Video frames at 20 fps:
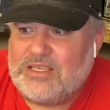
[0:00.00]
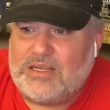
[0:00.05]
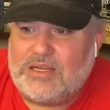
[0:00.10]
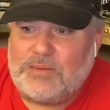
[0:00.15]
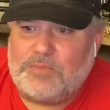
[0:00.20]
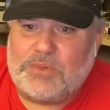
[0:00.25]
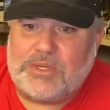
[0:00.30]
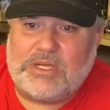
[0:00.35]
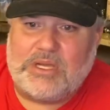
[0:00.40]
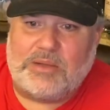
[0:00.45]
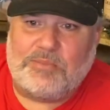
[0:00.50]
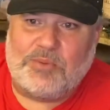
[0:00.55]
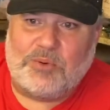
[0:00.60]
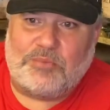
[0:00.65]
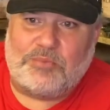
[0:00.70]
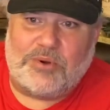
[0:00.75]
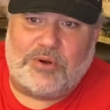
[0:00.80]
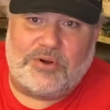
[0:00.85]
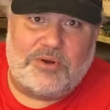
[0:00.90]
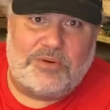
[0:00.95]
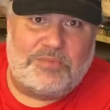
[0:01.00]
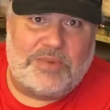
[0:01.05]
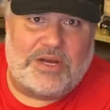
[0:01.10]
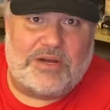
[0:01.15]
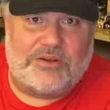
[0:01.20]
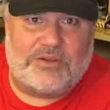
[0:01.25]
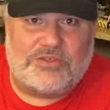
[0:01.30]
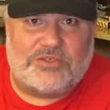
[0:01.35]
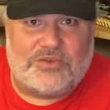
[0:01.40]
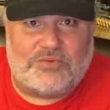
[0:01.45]
up a couple burn
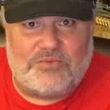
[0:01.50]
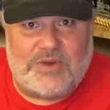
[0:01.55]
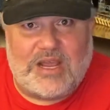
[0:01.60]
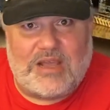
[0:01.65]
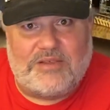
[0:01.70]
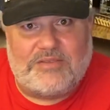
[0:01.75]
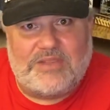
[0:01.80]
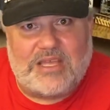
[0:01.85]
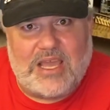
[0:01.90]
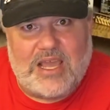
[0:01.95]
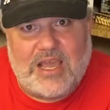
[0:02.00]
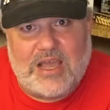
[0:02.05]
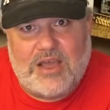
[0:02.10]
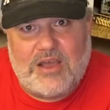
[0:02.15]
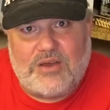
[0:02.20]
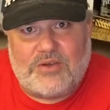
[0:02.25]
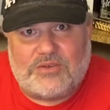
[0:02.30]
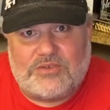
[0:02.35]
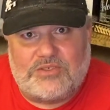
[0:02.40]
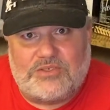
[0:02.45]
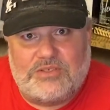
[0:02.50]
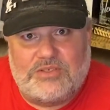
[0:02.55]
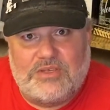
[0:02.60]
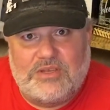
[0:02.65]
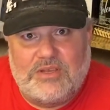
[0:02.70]
barrels around the house.